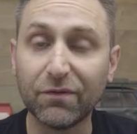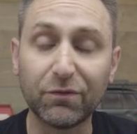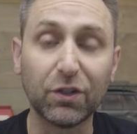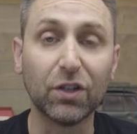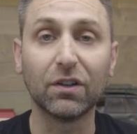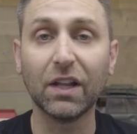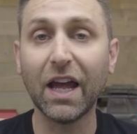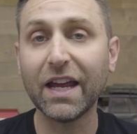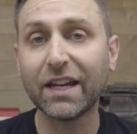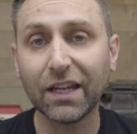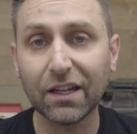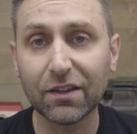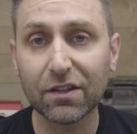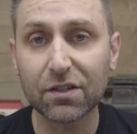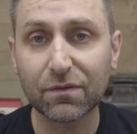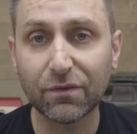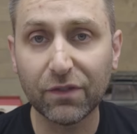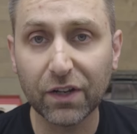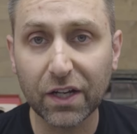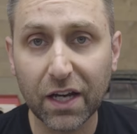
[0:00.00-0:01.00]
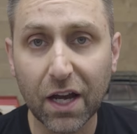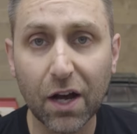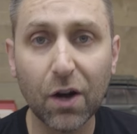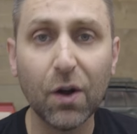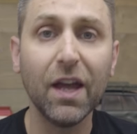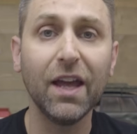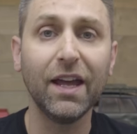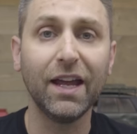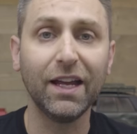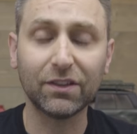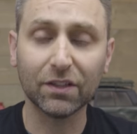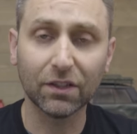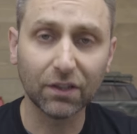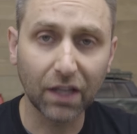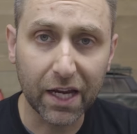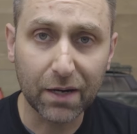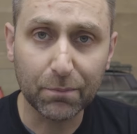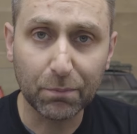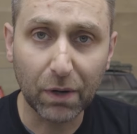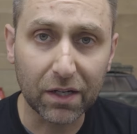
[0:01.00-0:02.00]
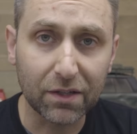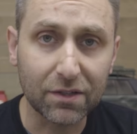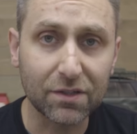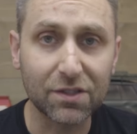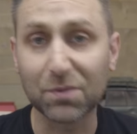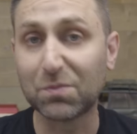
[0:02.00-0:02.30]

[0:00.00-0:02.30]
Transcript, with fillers: if you're liking this video, hit the like button,